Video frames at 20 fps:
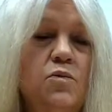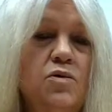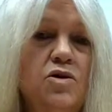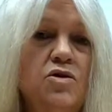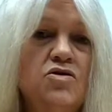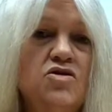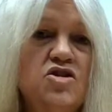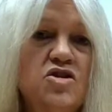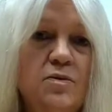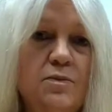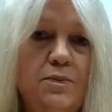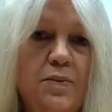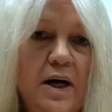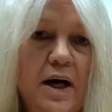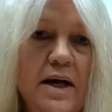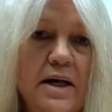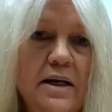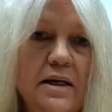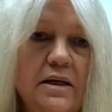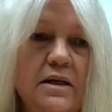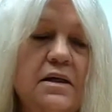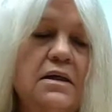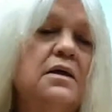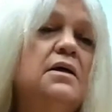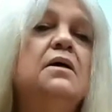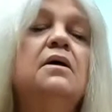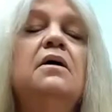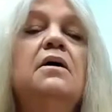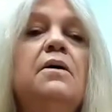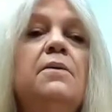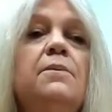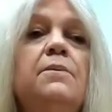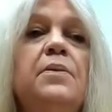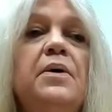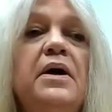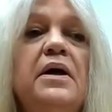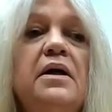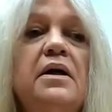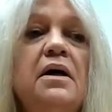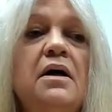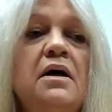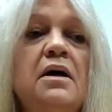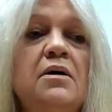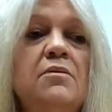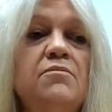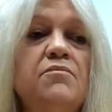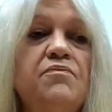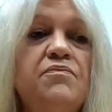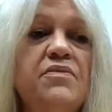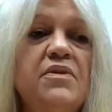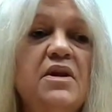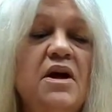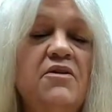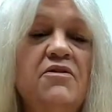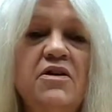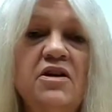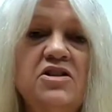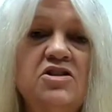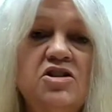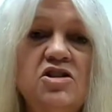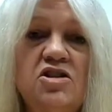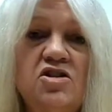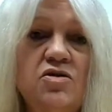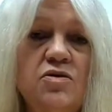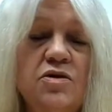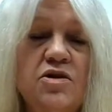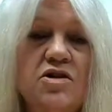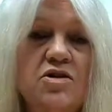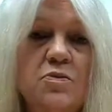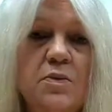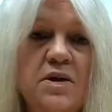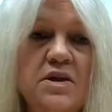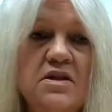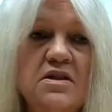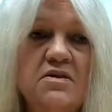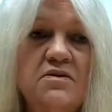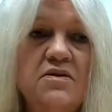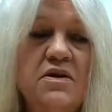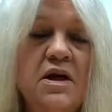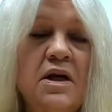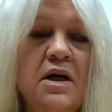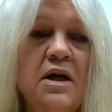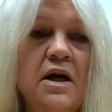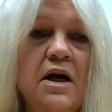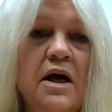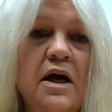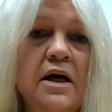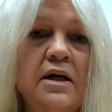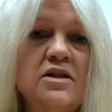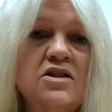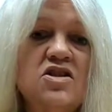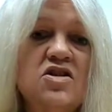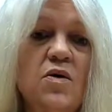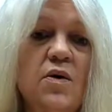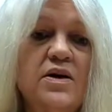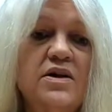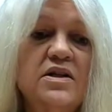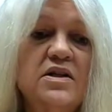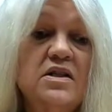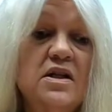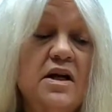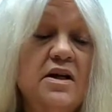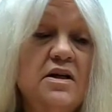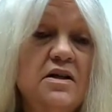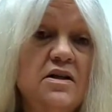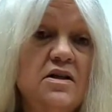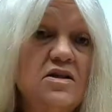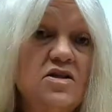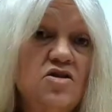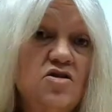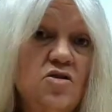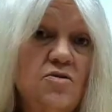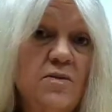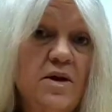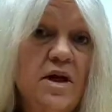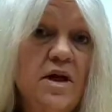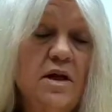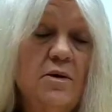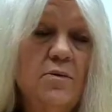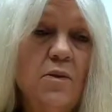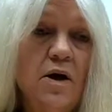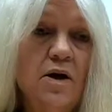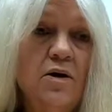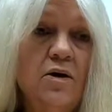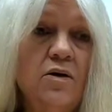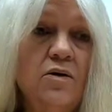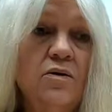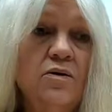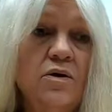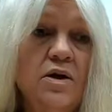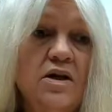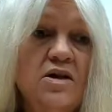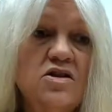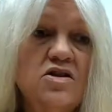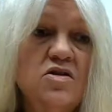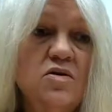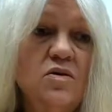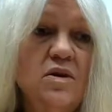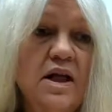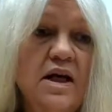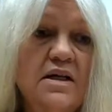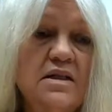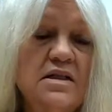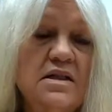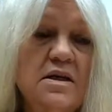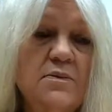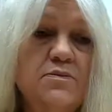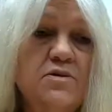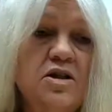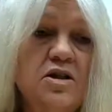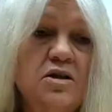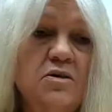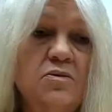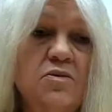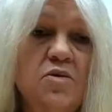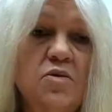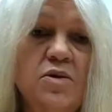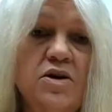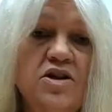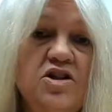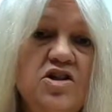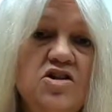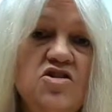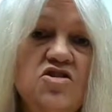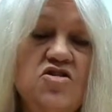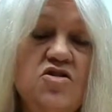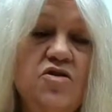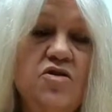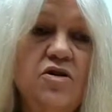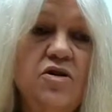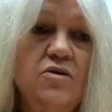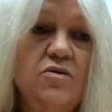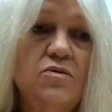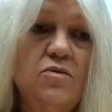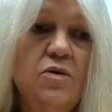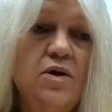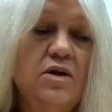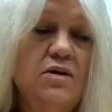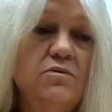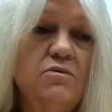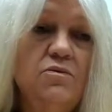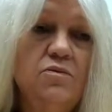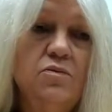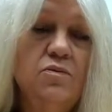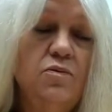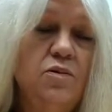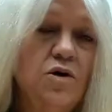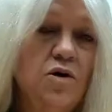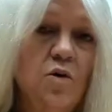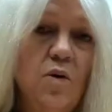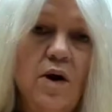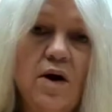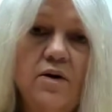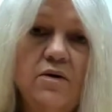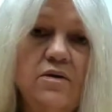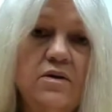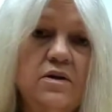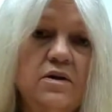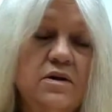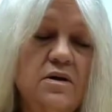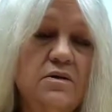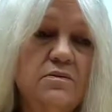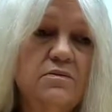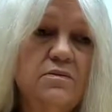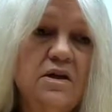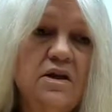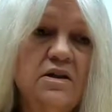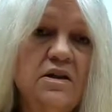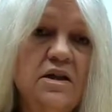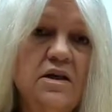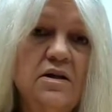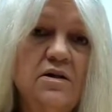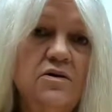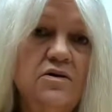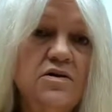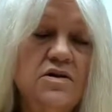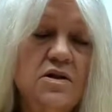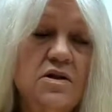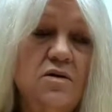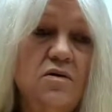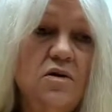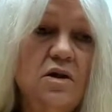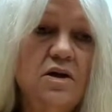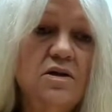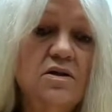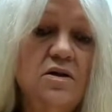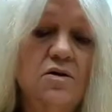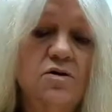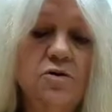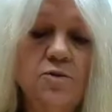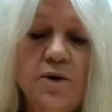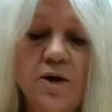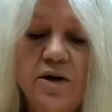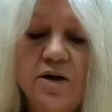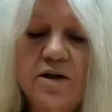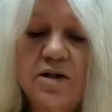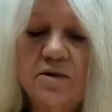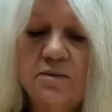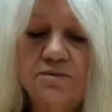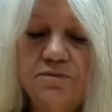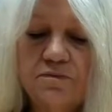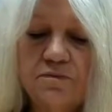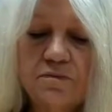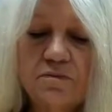used to buy it. But it's just too expensive. And so I decided to start making my own. And so last September, we just started, we would go out in the hills and collect elderberries,